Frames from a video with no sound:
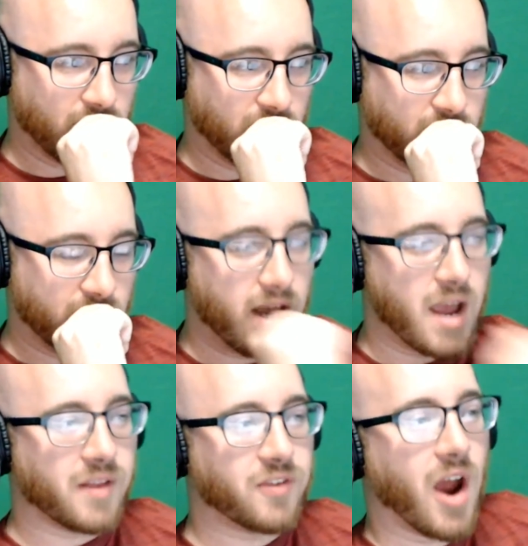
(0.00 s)
Yeah,
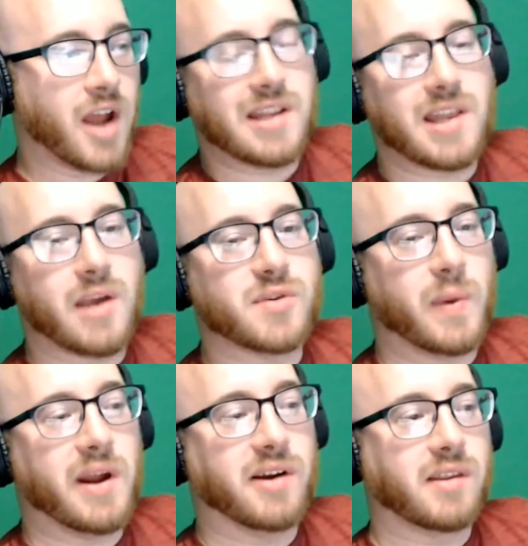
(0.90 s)
that's right. I did think it was
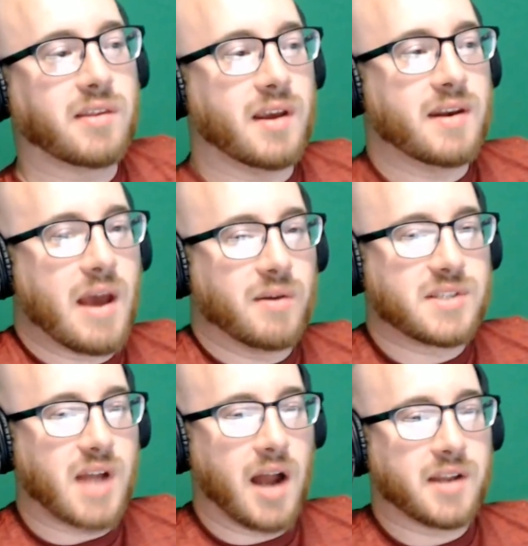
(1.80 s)
weird that they announced
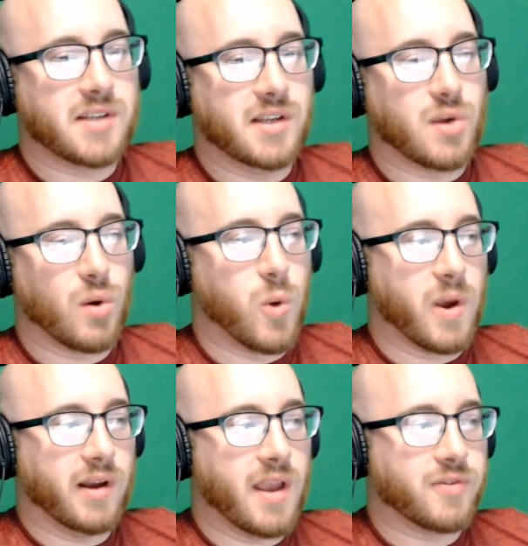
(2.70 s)
Odyssey so quickly
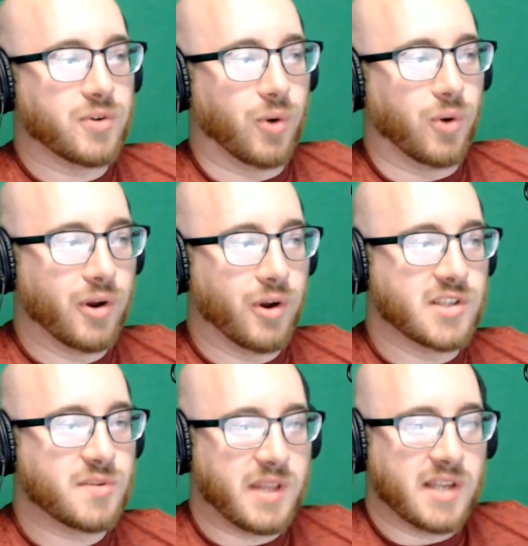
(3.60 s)
after Origins when
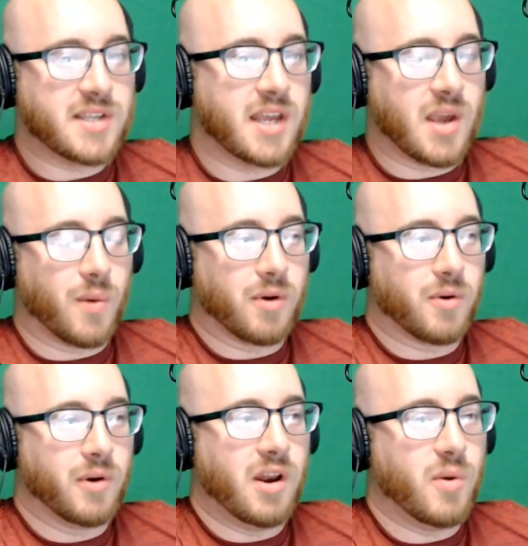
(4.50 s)
they said they weren't going to
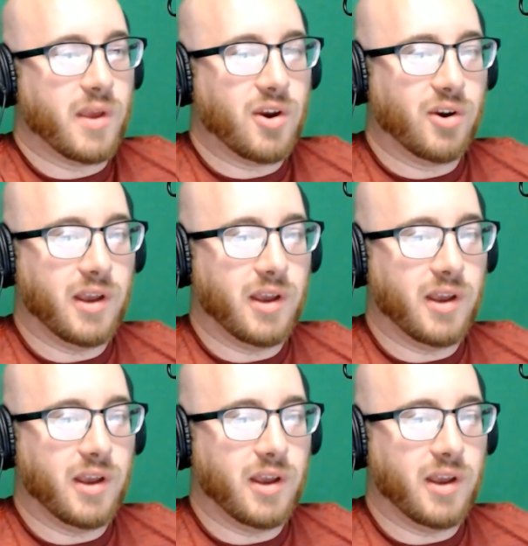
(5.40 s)
do yearly.